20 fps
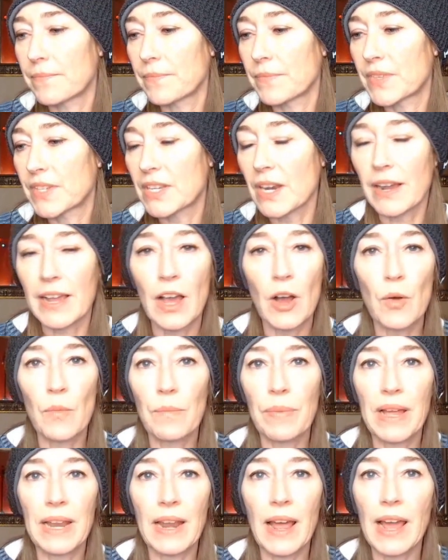stuck out,
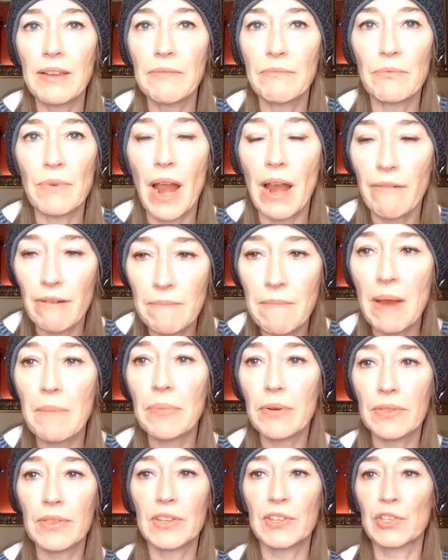but I
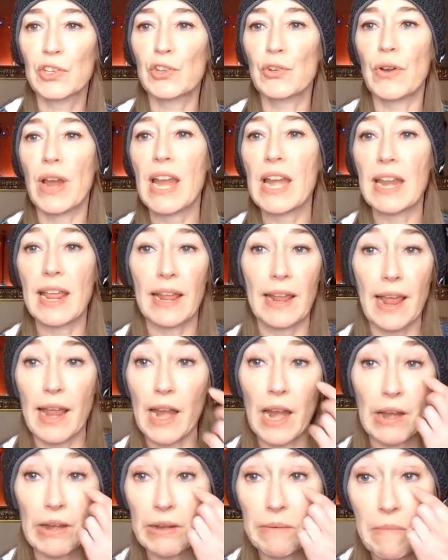remember this training and
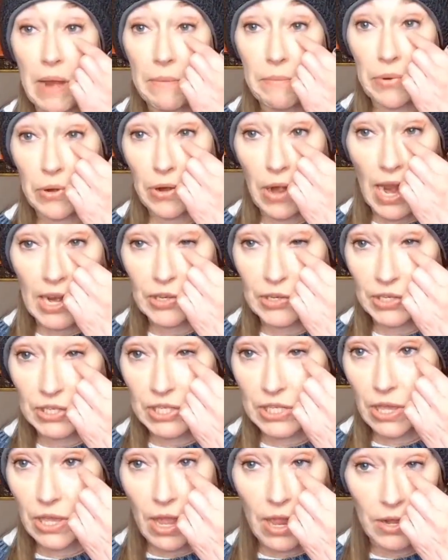I remember, I
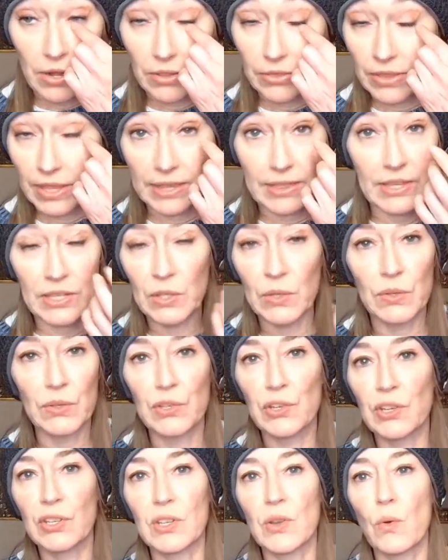just thought like, this was
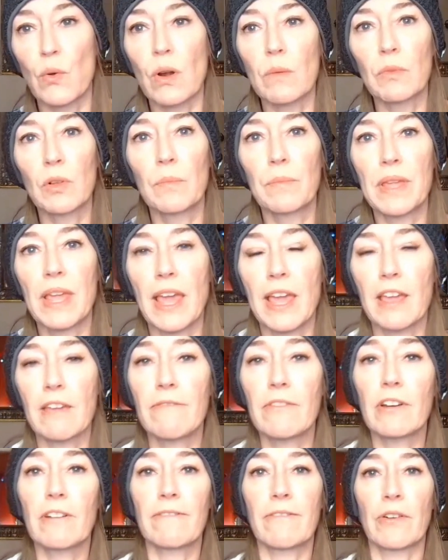just normal
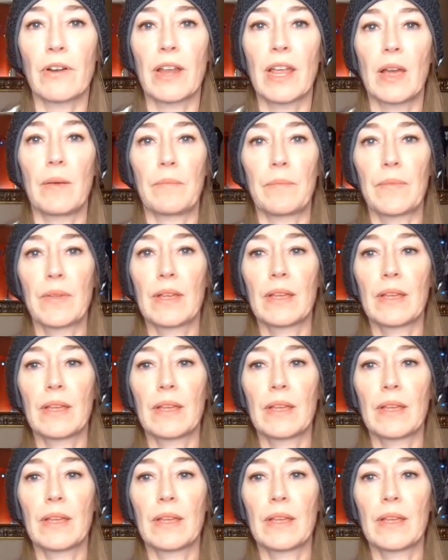behavior for him.